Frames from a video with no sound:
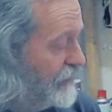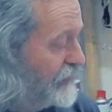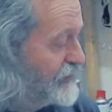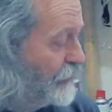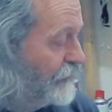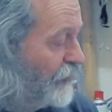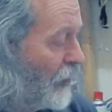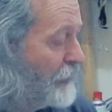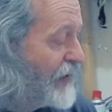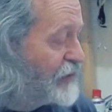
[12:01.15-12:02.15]
So we've got
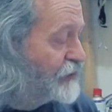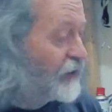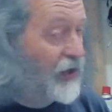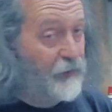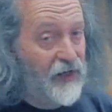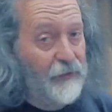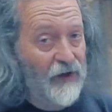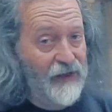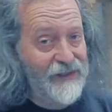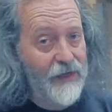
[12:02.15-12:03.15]
a major triad but a
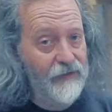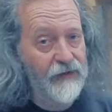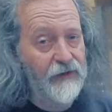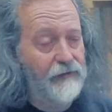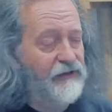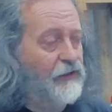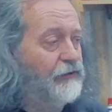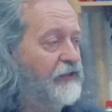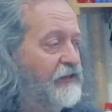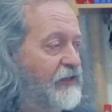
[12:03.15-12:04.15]
minor 7th, and the
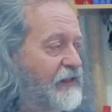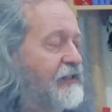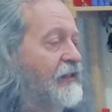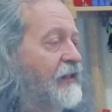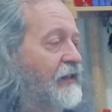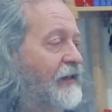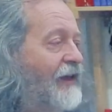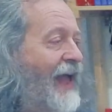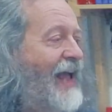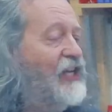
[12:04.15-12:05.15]
result is this
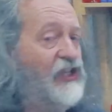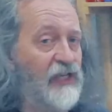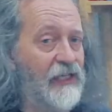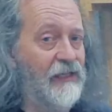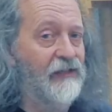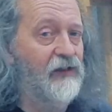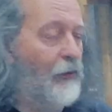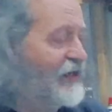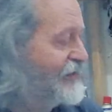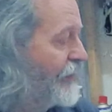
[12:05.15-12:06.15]
edgy
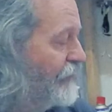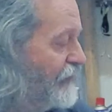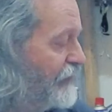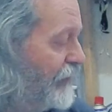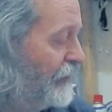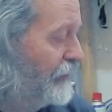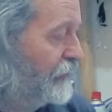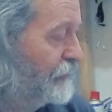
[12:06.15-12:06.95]
dominant 7th sound.